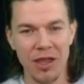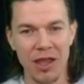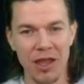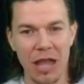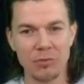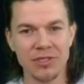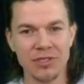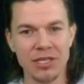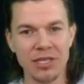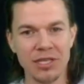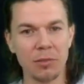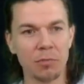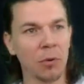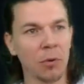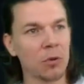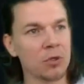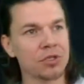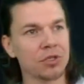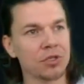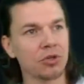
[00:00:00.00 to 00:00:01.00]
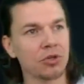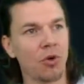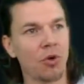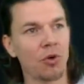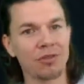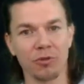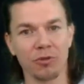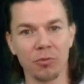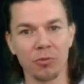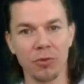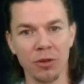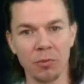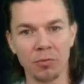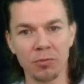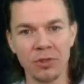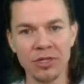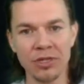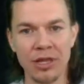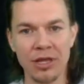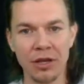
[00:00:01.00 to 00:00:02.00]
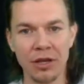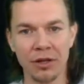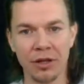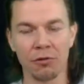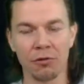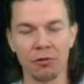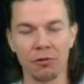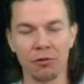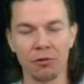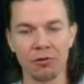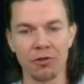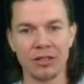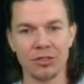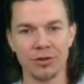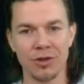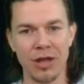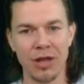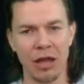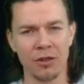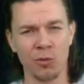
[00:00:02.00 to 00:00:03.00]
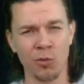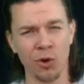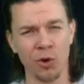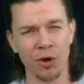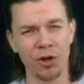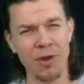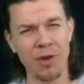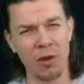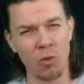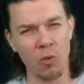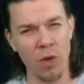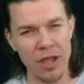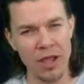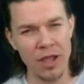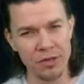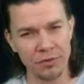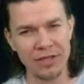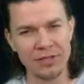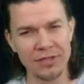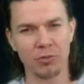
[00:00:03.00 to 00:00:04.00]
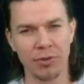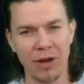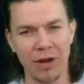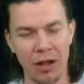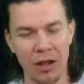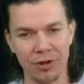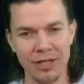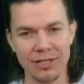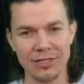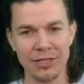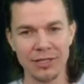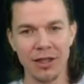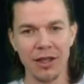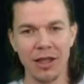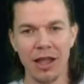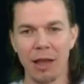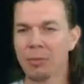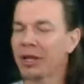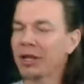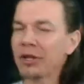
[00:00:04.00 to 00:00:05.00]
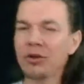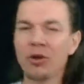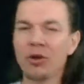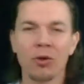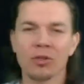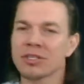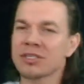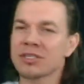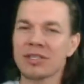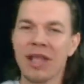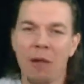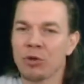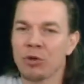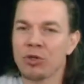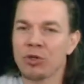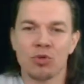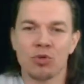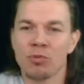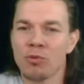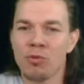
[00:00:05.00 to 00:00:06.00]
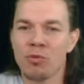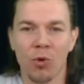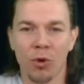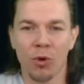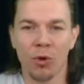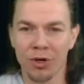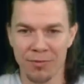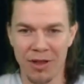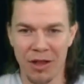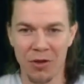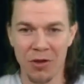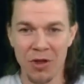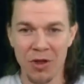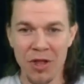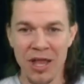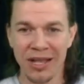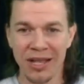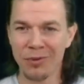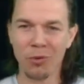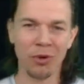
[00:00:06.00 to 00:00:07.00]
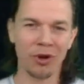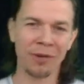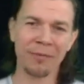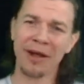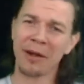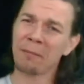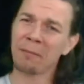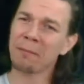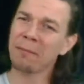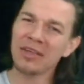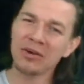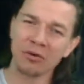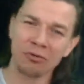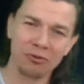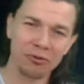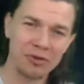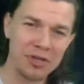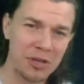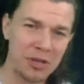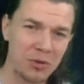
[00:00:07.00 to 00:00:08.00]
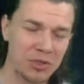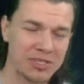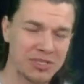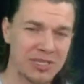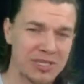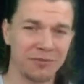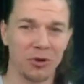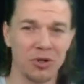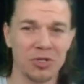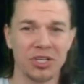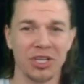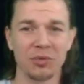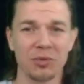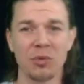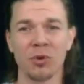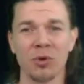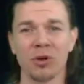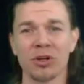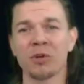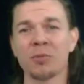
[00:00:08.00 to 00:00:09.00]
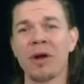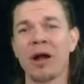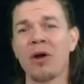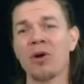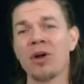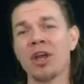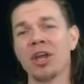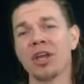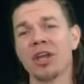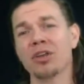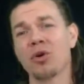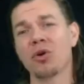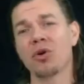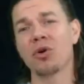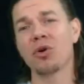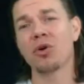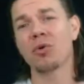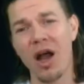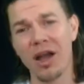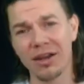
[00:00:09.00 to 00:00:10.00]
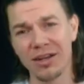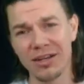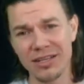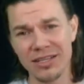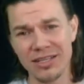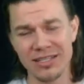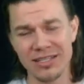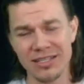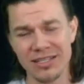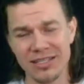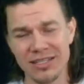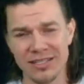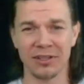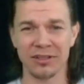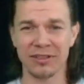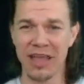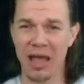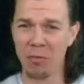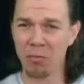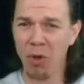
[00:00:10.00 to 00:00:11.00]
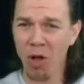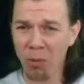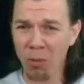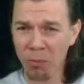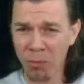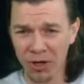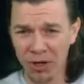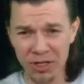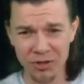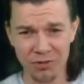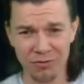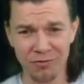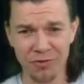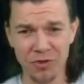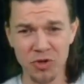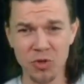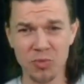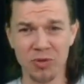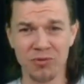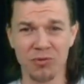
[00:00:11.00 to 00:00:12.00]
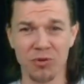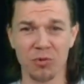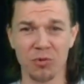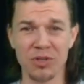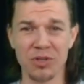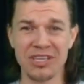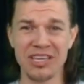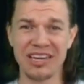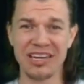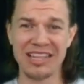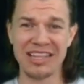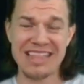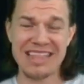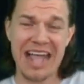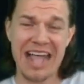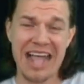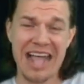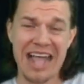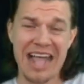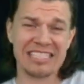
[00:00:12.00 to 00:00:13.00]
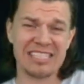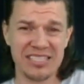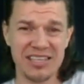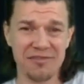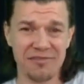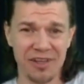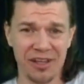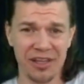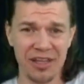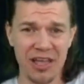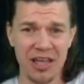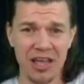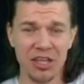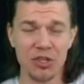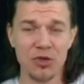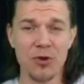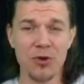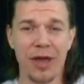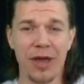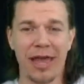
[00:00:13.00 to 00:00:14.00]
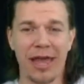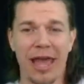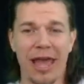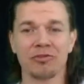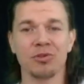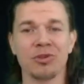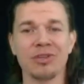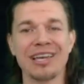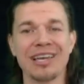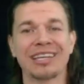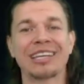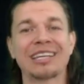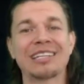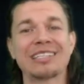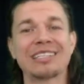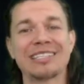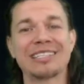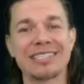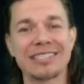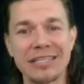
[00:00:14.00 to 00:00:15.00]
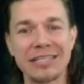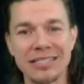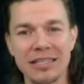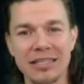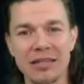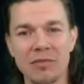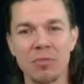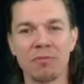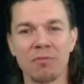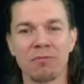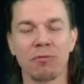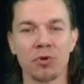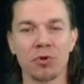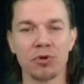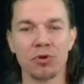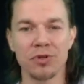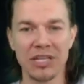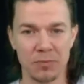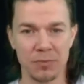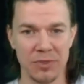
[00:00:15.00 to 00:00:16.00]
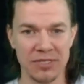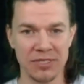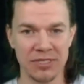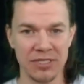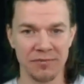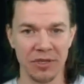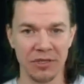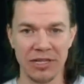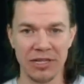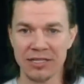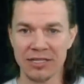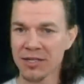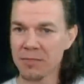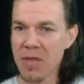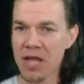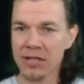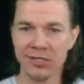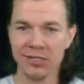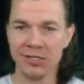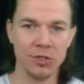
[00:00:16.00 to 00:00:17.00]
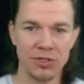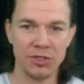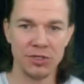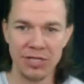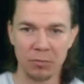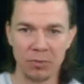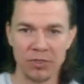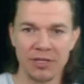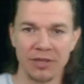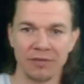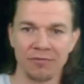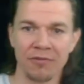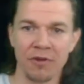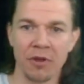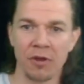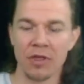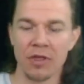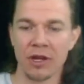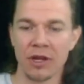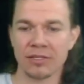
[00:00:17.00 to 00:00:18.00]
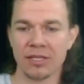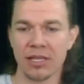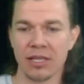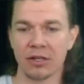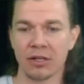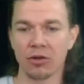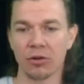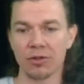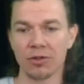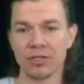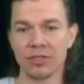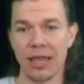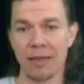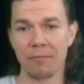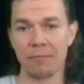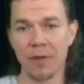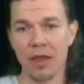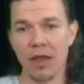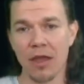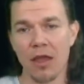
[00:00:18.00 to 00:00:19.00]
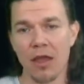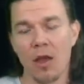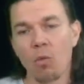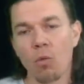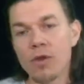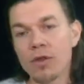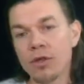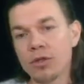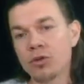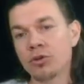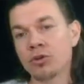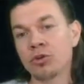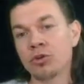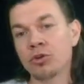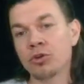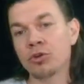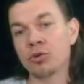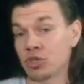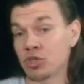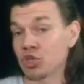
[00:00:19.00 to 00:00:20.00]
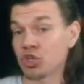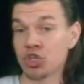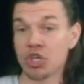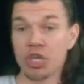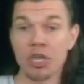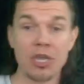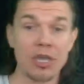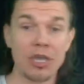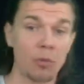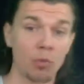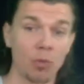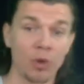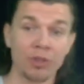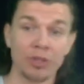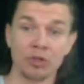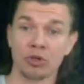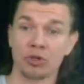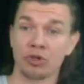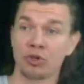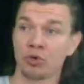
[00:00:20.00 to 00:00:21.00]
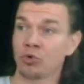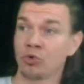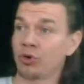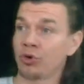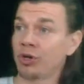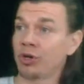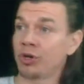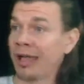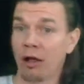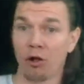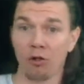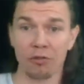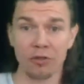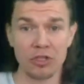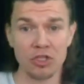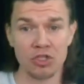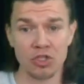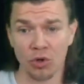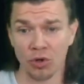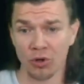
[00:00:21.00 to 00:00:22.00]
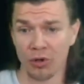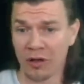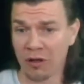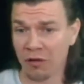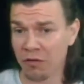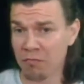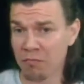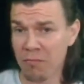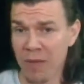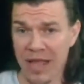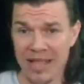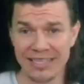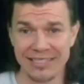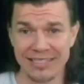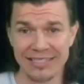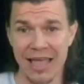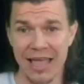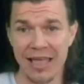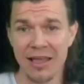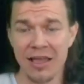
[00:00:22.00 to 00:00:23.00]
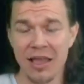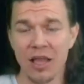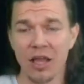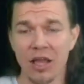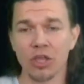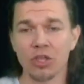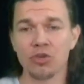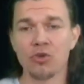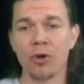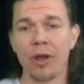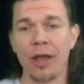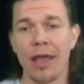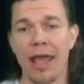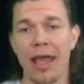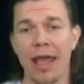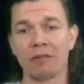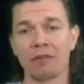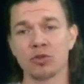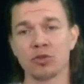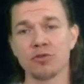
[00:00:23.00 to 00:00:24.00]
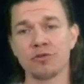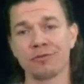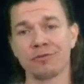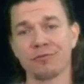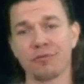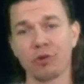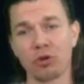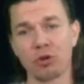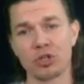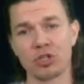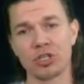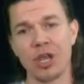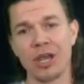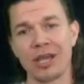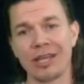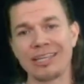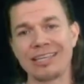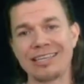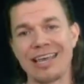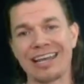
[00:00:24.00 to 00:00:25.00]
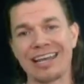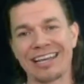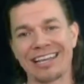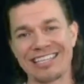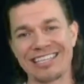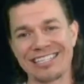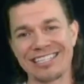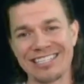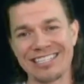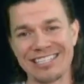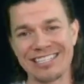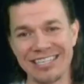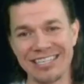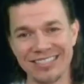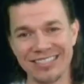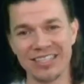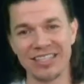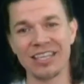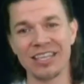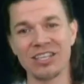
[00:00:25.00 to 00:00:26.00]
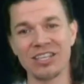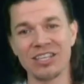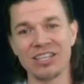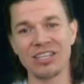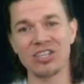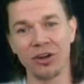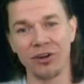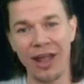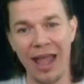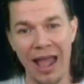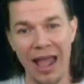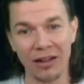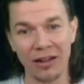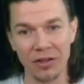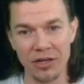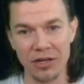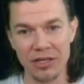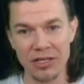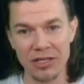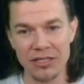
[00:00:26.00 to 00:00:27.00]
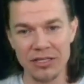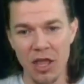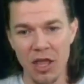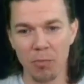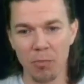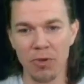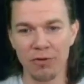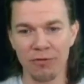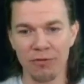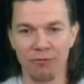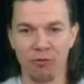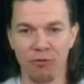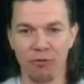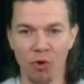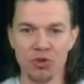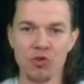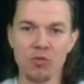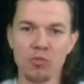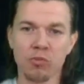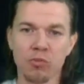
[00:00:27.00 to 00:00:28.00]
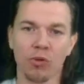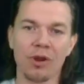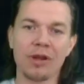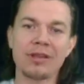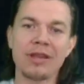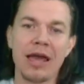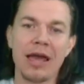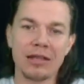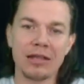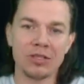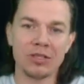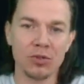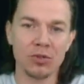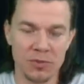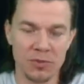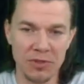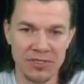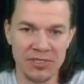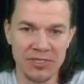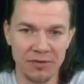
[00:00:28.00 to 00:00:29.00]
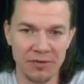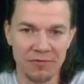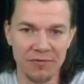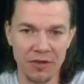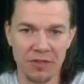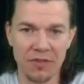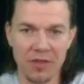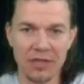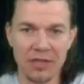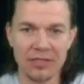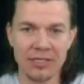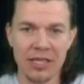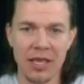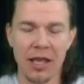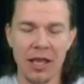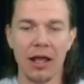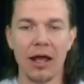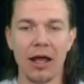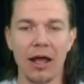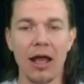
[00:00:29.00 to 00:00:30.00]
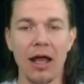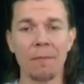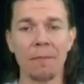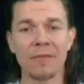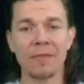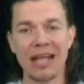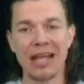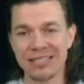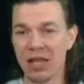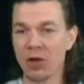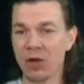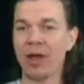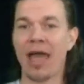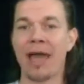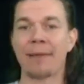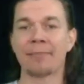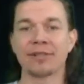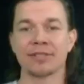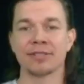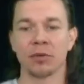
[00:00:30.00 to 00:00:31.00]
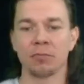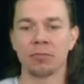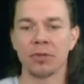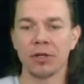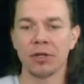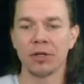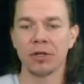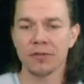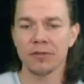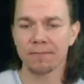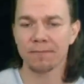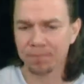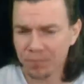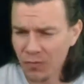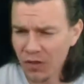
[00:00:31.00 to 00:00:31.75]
I'm seeing a person going from a completely unhealthy diet to now they're worried about white rice or brown rice. I'm like, no, that's not what you should be worried about. Can we worry about meal frequency first? Can we worry about, quantities and stuff like that, ballparking your food before we're getting that specific? You have to get consistent before you get specific. That's the message with 10% Fitter that I send all the time. Whether you're doing gym, whether you're doing health, internal health, mindset, you have to first get consistent in generalities before you bring that into specific things. That's how habits are built.